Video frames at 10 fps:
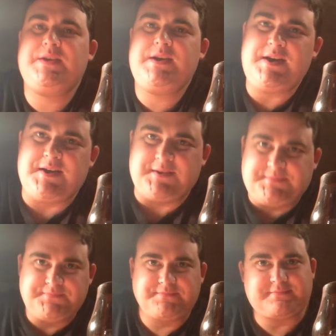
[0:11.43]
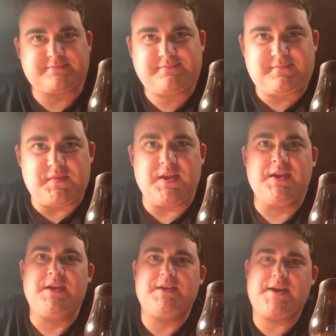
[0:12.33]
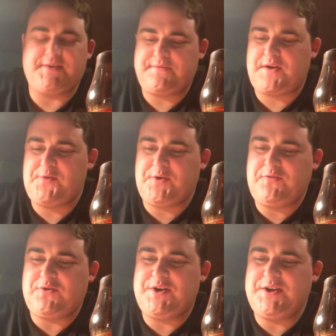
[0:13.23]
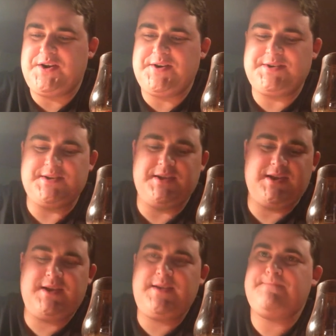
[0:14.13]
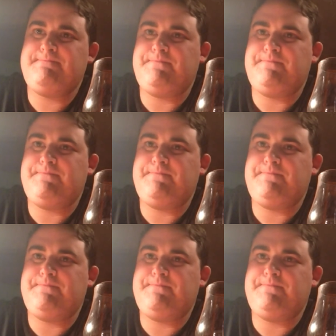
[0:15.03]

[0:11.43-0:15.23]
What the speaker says: Got a fun one for you here today.